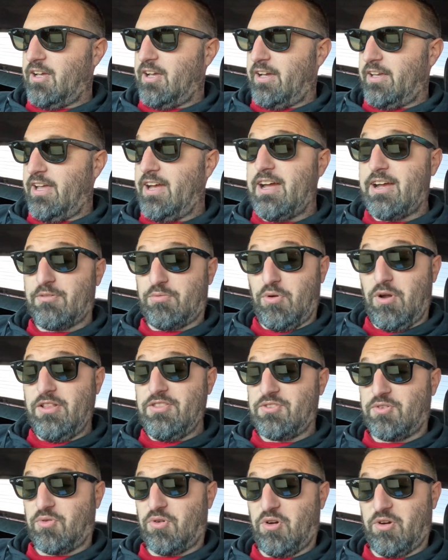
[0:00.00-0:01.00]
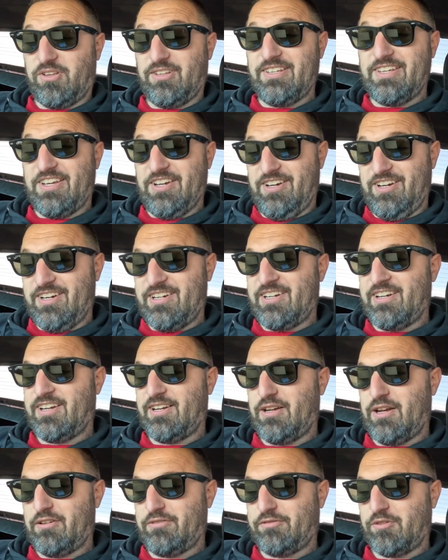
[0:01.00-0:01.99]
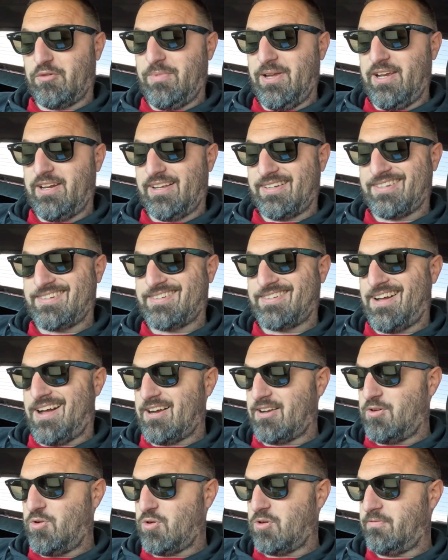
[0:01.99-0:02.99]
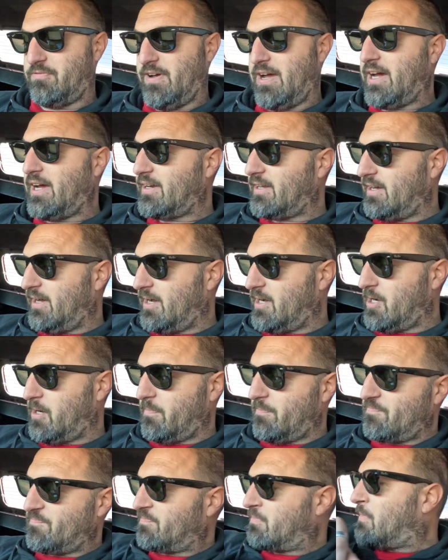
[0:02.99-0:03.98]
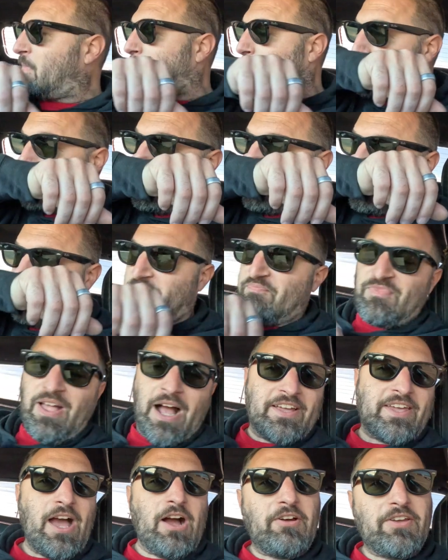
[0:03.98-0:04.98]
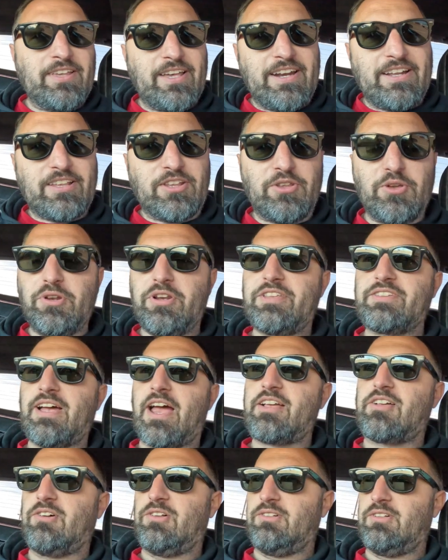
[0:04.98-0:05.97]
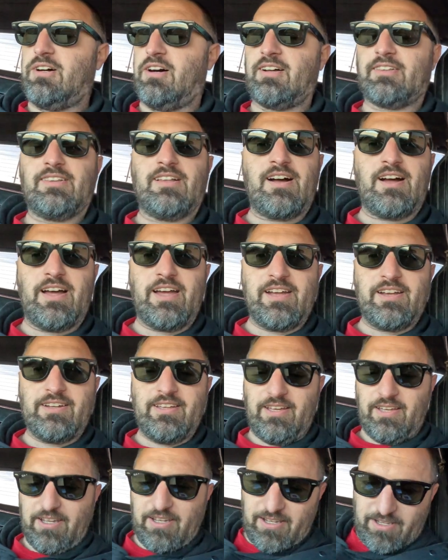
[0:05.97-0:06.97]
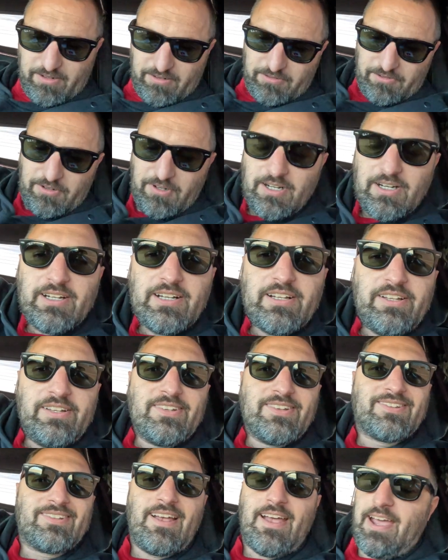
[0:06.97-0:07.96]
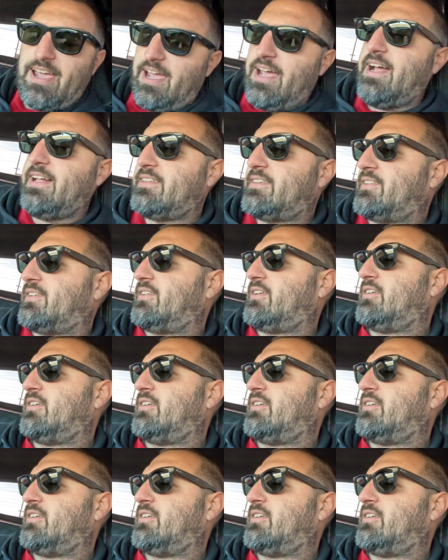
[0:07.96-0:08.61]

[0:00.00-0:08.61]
yeah, it runs really good for being a stock Corvette. I calculated the duty cycle online. It was at,